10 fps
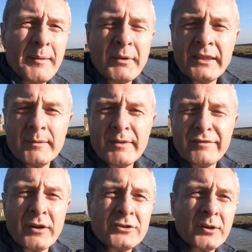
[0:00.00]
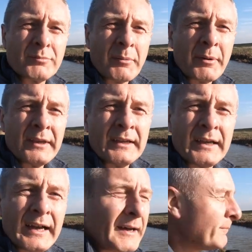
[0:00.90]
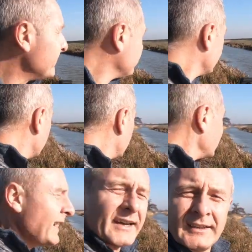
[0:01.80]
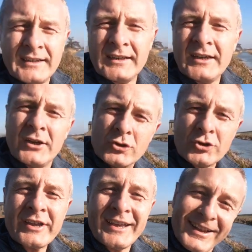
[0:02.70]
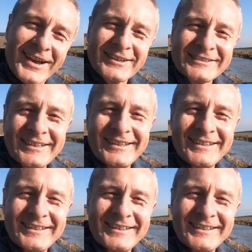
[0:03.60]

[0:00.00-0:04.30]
blend them in Photoshop probably. Yeah, tree at last.